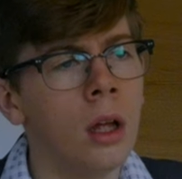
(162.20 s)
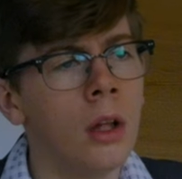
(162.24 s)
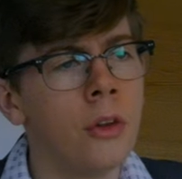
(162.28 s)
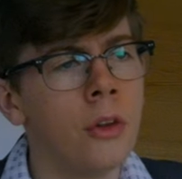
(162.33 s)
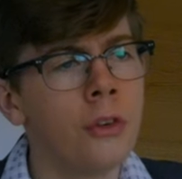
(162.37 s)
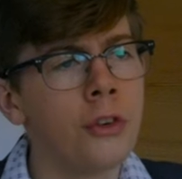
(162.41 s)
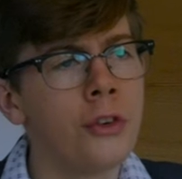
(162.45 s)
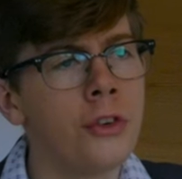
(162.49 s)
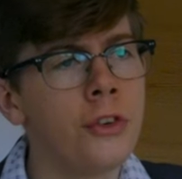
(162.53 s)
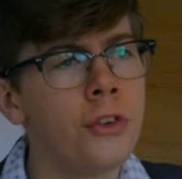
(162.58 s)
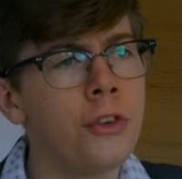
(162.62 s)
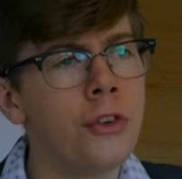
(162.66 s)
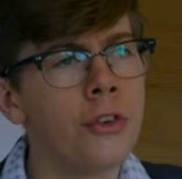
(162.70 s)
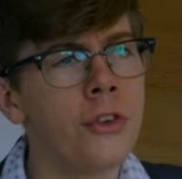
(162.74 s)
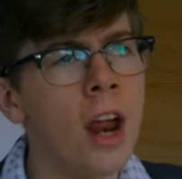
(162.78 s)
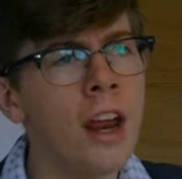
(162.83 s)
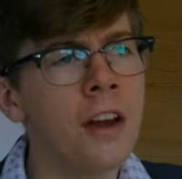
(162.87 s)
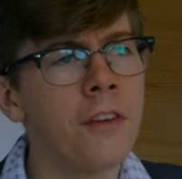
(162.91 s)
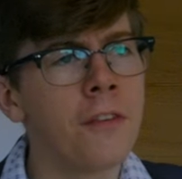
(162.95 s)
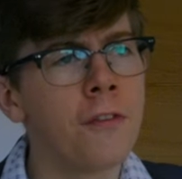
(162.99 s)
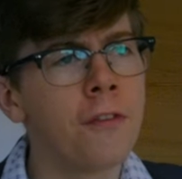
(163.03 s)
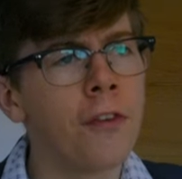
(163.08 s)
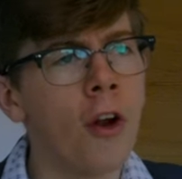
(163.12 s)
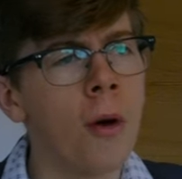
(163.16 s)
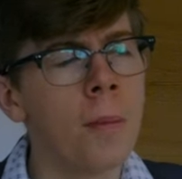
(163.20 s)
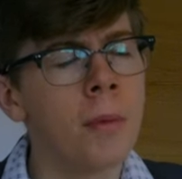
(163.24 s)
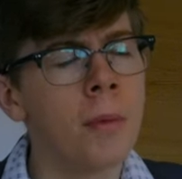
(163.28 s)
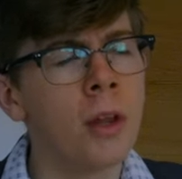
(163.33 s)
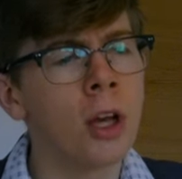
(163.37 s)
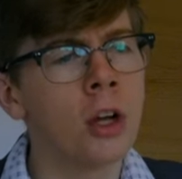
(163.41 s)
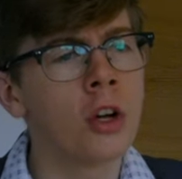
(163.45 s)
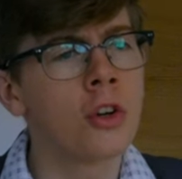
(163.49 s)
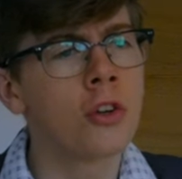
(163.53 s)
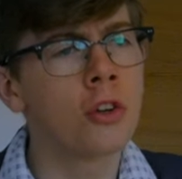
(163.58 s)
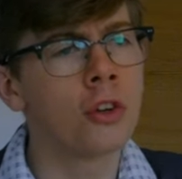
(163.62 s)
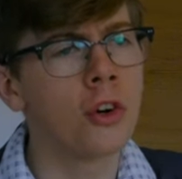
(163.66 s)
Straight from
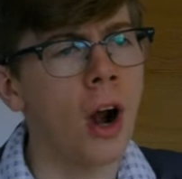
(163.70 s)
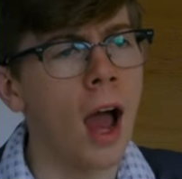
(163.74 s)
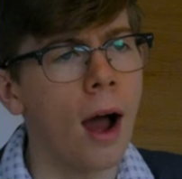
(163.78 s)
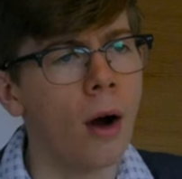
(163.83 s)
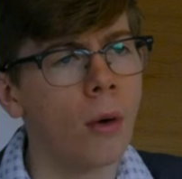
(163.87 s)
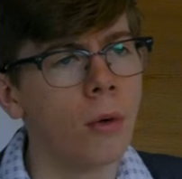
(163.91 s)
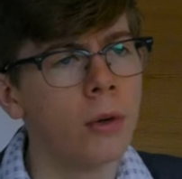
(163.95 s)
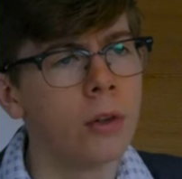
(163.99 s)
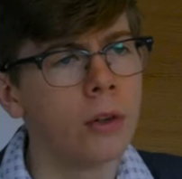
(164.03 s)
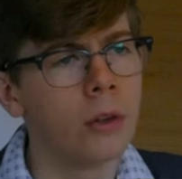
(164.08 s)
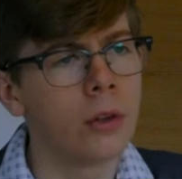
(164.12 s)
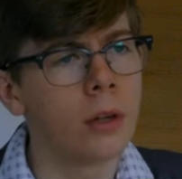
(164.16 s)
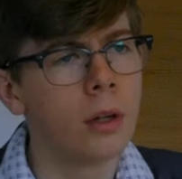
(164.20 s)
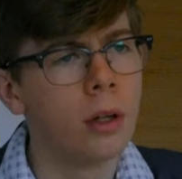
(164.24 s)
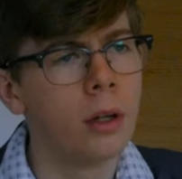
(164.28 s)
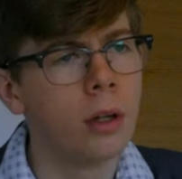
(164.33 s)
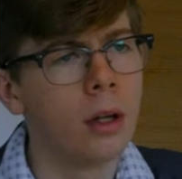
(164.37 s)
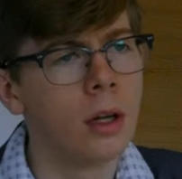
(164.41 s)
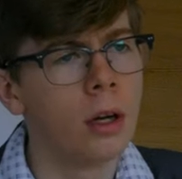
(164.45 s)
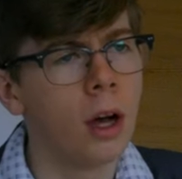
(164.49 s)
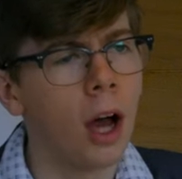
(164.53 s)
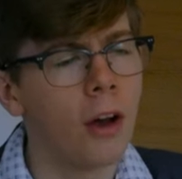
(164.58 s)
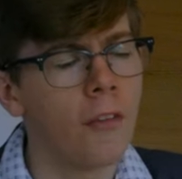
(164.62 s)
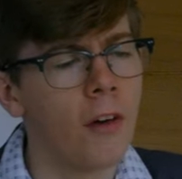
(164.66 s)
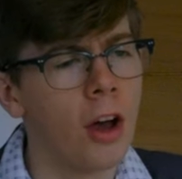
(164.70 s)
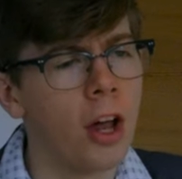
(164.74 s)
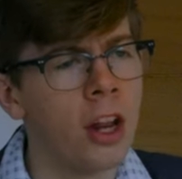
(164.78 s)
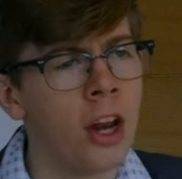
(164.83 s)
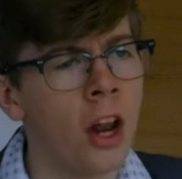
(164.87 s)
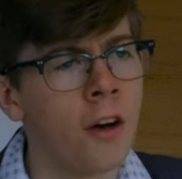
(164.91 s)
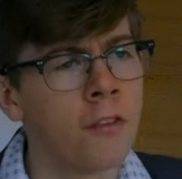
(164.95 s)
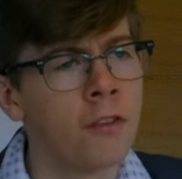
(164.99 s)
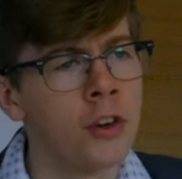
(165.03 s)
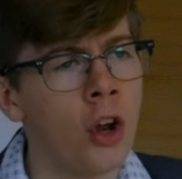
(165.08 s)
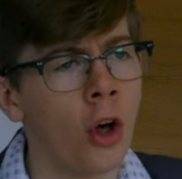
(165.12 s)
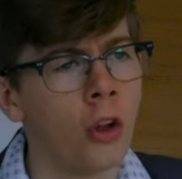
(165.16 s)
the ground? I've heard
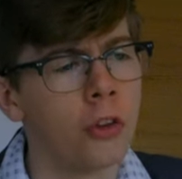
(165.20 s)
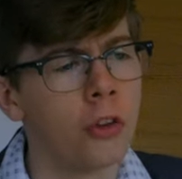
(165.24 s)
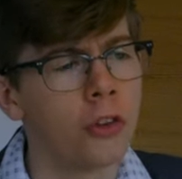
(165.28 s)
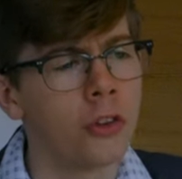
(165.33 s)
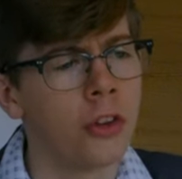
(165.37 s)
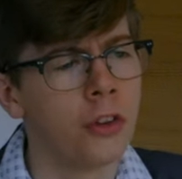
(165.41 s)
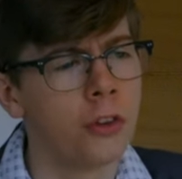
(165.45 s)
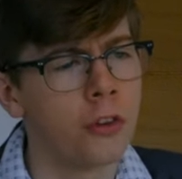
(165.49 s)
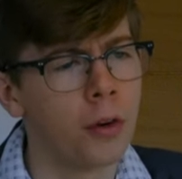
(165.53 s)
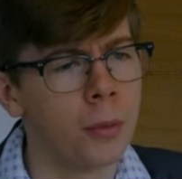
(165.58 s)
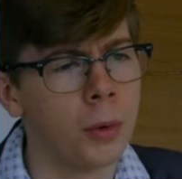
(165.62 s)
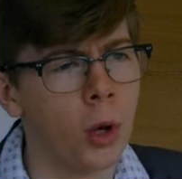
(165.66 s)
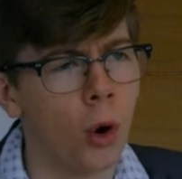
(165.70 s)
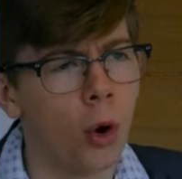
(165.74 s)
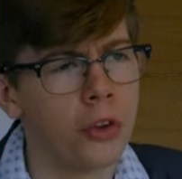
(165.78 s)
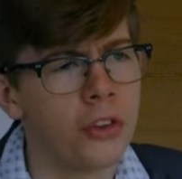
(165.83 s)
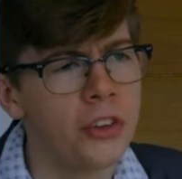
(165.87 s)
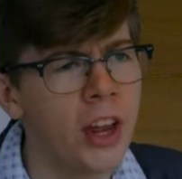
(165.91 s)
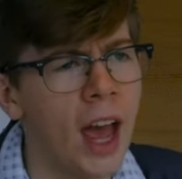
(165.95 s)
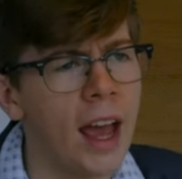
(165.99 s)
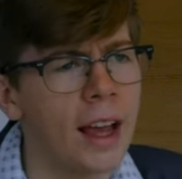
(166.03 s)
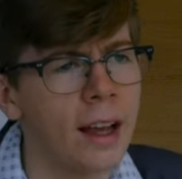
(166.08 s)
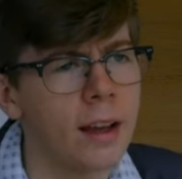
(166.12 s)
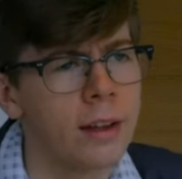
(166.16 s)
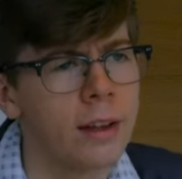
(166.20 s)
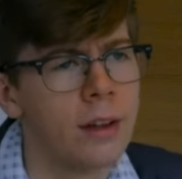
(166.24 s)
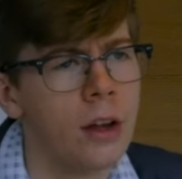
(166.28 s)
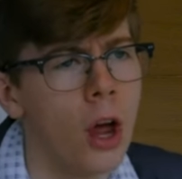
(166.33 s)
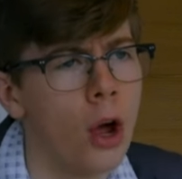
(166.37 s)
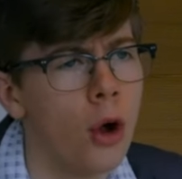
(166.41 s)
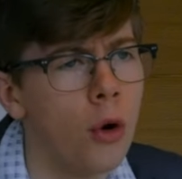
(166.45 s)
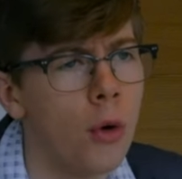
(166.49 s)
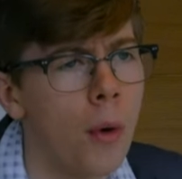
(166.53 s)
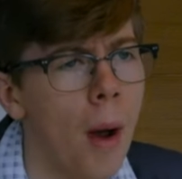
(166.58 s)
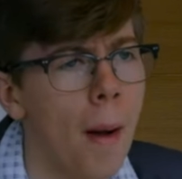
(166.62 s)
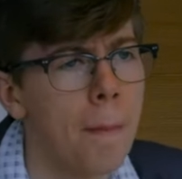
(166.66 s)
enough nonsense from your
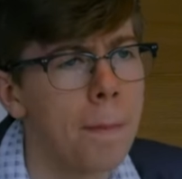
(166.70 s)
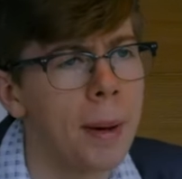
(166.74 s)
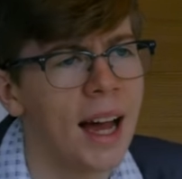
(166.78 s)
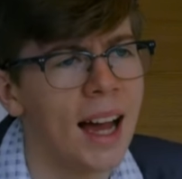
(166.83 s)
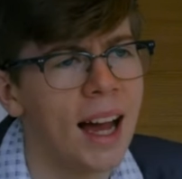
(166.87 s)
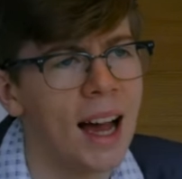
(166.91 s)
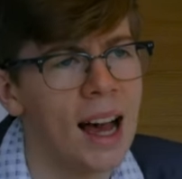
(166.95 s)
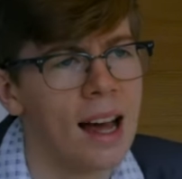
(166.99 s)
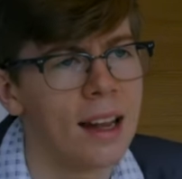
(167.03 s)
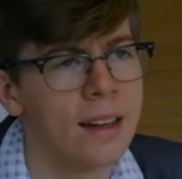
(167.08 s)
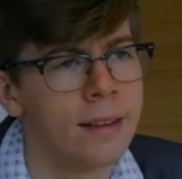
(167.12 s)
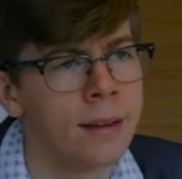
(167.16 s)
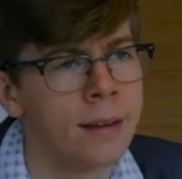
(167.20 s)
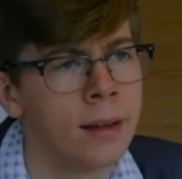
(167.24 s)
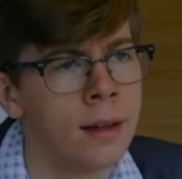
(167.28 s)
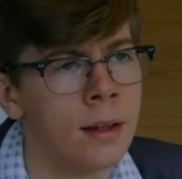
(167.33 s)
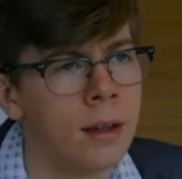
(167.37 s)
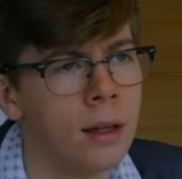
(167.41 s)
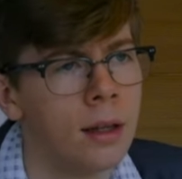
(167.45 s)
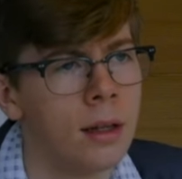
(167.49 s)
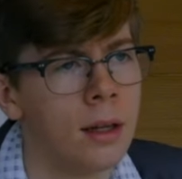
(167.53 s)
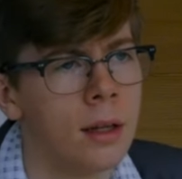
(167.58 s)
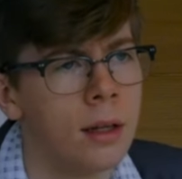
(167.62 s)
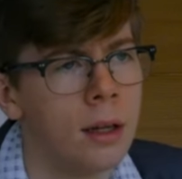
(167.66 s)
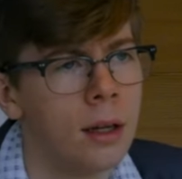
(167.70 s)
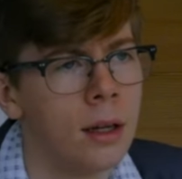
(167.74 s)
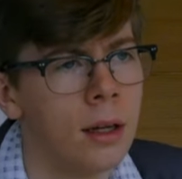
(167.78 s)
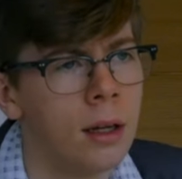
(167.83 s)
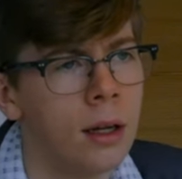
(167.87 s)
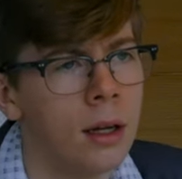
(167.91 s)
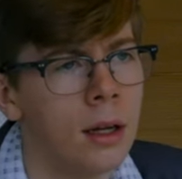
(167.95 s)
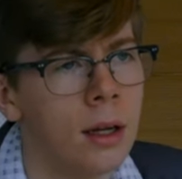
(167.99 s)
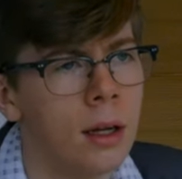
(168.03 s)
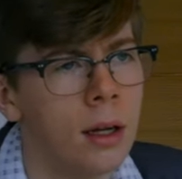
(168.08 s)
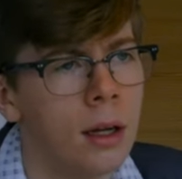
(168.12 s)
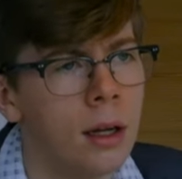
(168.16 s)
techno pad.
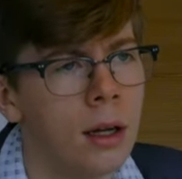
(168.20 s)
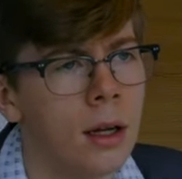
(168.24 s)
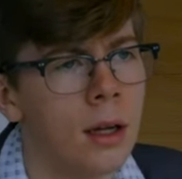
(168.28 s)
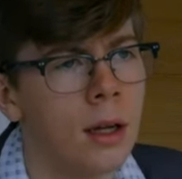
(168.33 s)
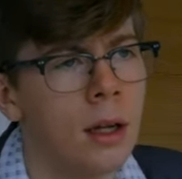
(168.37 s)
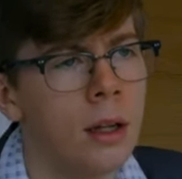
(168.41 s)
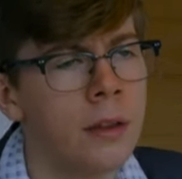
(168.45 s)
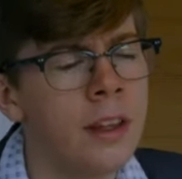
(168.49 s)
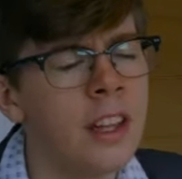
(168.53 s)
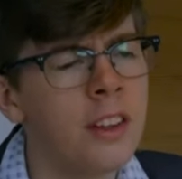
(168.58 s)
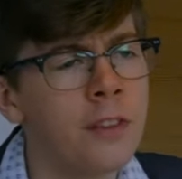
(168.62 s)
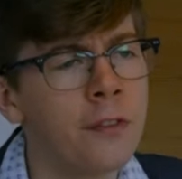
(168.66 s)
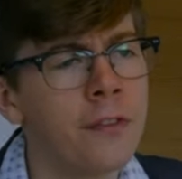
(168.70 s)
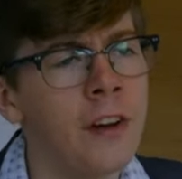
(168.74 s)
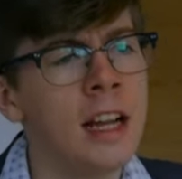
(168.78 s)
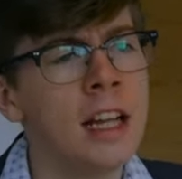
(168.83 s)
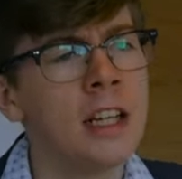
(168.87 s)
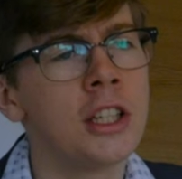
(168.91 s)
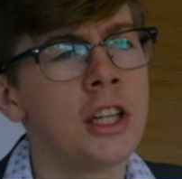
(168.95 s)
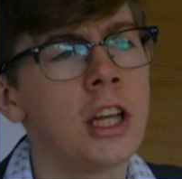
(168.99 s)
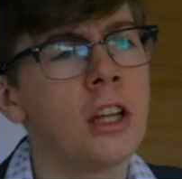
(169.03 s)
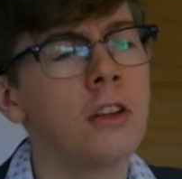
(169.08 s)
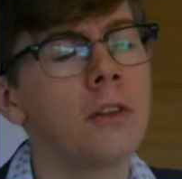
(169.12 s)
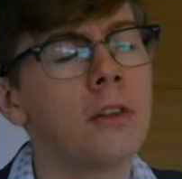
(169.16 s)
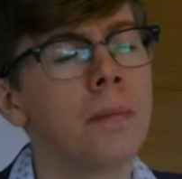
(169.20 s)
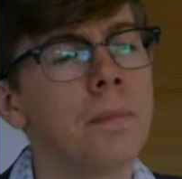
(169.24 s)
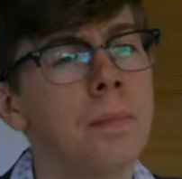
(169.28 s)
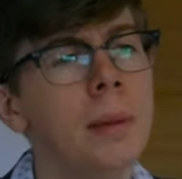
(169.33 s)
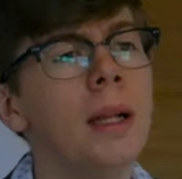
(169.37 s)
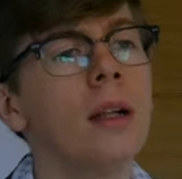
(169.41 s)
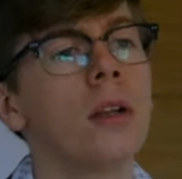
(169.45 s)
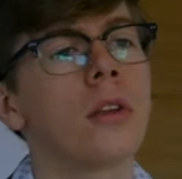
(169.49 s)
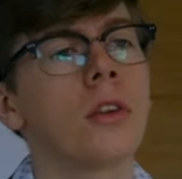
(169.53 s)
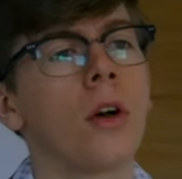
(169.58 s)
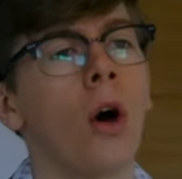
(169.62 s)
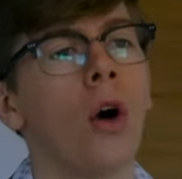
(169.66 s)
This village is
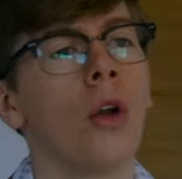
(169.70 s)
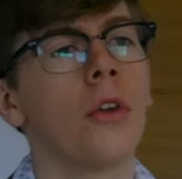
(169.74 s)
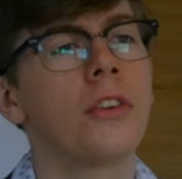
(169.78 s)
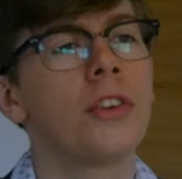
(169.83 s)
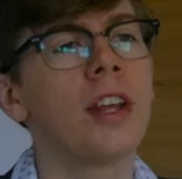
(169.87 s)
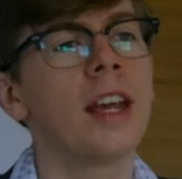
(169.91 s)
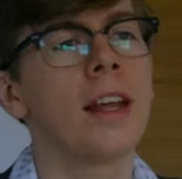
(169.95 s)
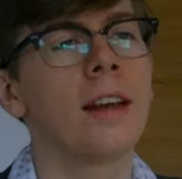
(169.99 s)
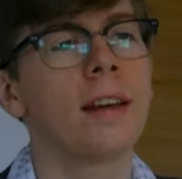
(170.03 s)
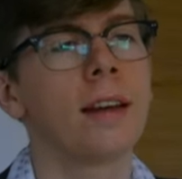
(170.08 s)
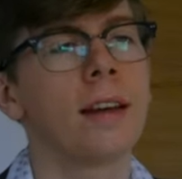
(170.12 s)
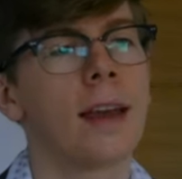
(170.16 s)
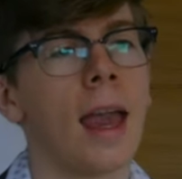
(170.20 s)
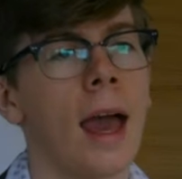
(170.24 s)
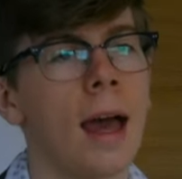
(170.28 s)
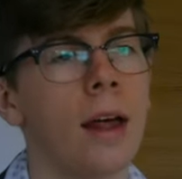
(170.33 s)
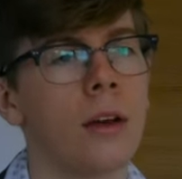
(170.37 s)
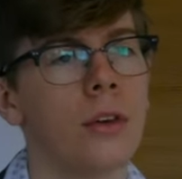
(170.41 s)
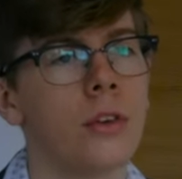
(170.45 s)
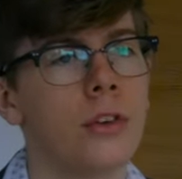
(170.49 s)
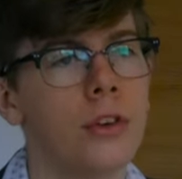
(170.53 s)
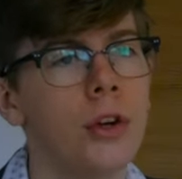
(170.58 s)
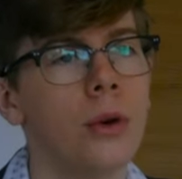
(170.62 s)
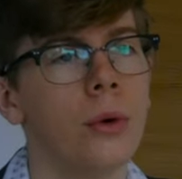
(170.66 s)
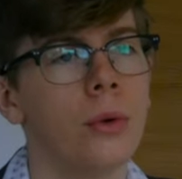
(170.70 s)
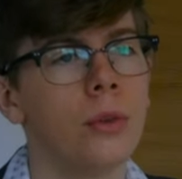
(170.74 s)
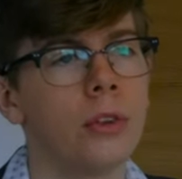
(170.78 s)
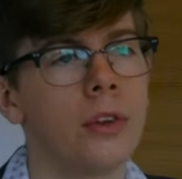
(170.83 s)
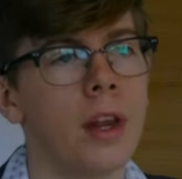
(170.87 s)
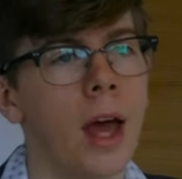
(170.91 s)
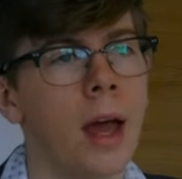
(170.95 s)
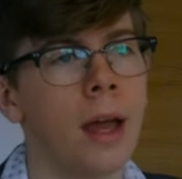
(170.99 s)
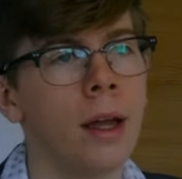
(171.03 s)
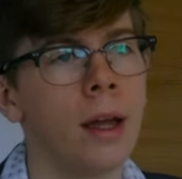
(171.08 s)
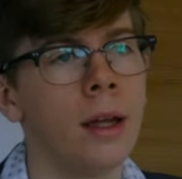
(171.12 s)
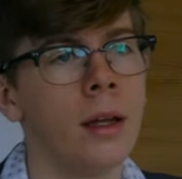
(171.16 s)
built on Tin Can
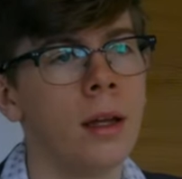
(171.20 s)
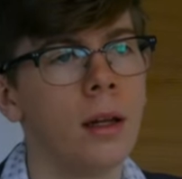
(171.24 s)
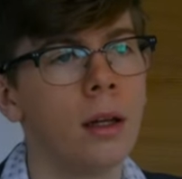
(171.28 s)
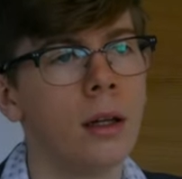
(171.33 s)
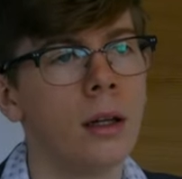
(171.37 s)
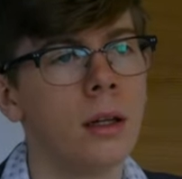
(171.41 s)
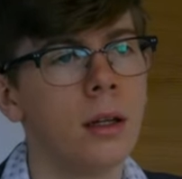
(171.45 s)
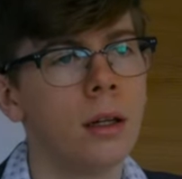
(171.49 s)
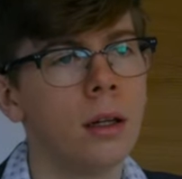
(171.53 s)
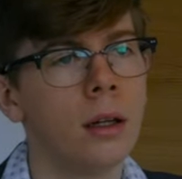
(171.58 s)
Tuesday.